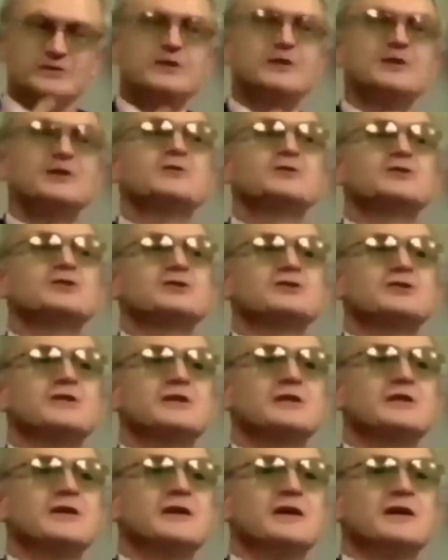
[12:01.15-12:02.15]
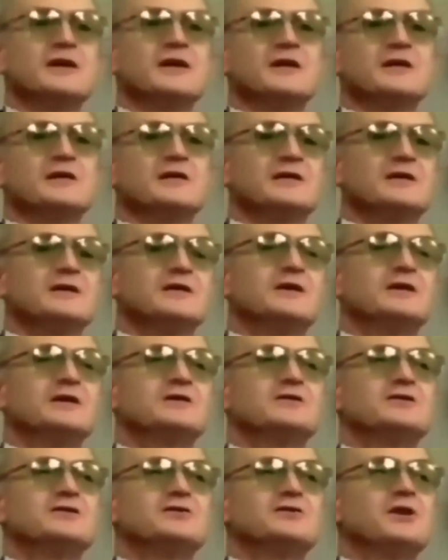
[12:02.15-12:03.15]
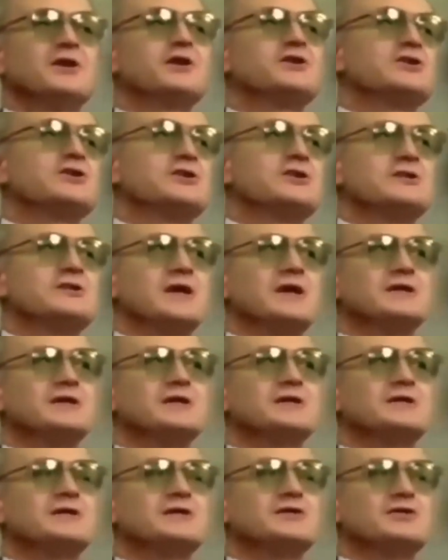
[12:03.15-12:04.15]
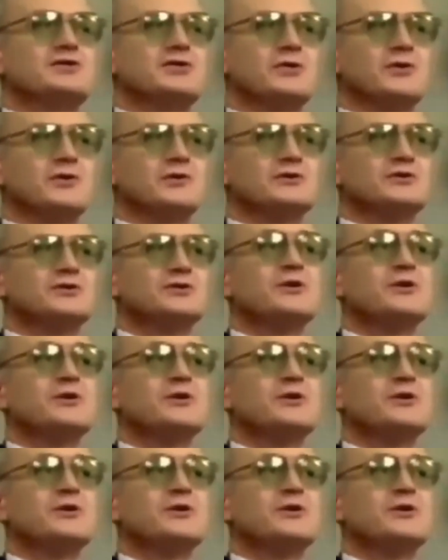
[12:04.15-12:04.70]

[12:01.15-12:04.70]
false illusions that the uh, situation is under control.